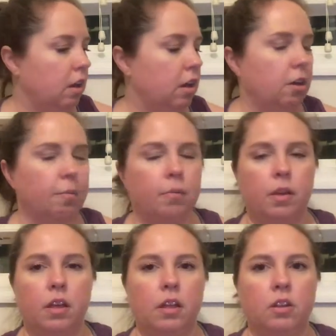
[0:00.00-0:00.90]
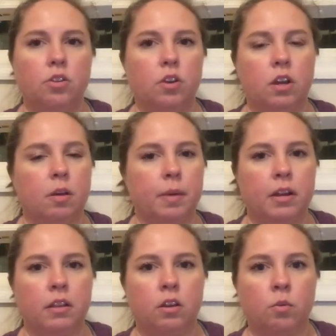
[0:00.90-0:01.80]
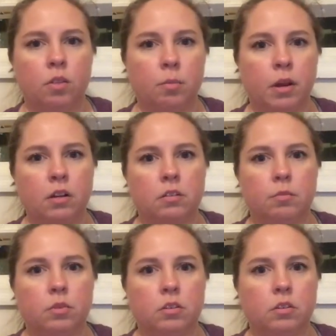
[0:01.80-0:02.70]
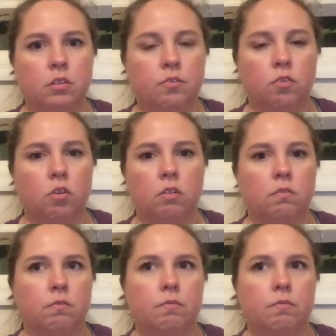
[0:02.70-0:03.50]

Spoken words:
and you can come out of there with a box of books for